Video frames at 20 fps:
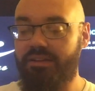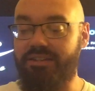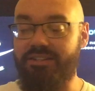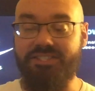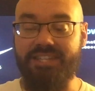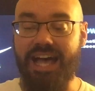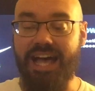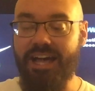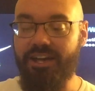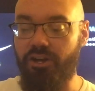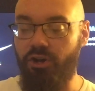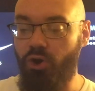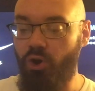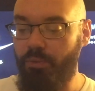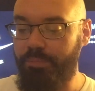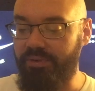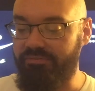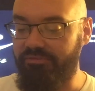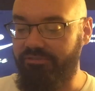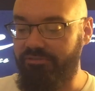Gonzaga
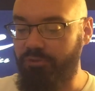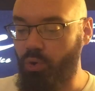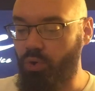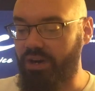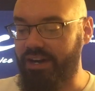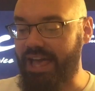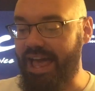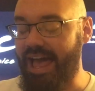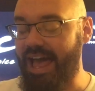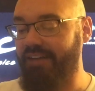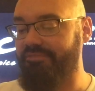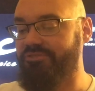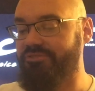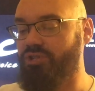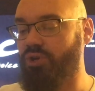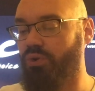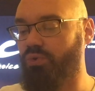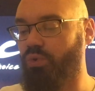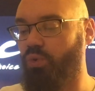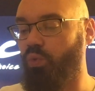opened 4.5,
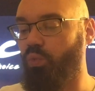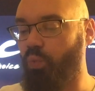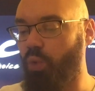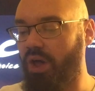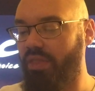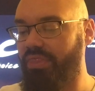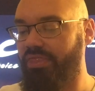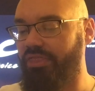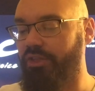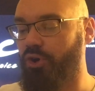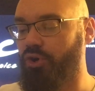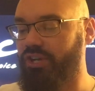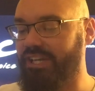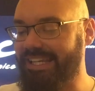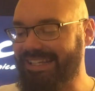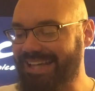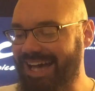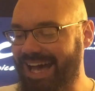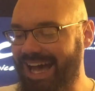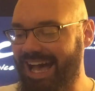total
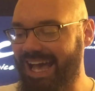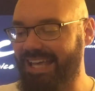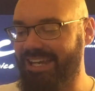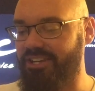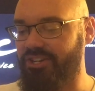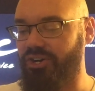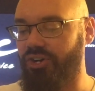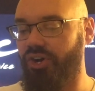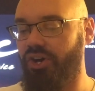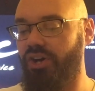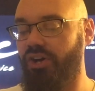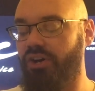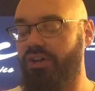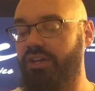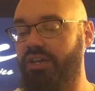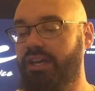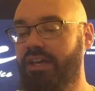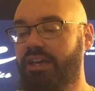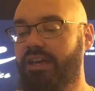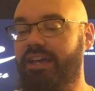139 and a hook.